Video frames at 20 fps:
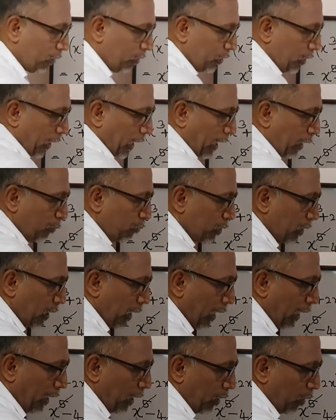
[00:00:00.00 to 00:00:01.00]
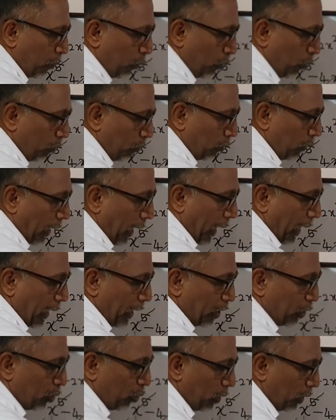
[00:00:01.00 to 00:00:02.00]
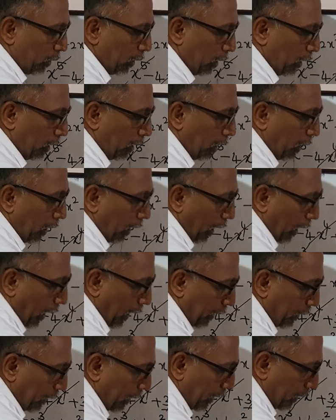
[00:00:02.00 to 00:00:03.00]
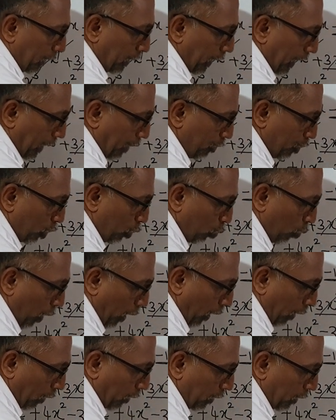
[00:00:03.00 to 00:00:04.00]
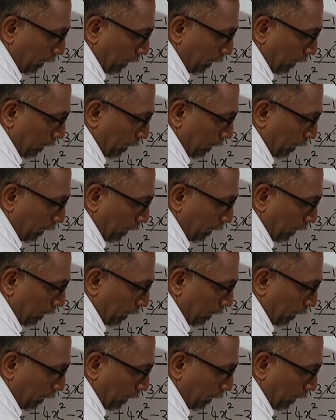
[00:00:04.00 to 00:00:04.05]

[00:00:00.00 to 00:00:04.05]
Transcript: Same sign, adding together and then negative 1.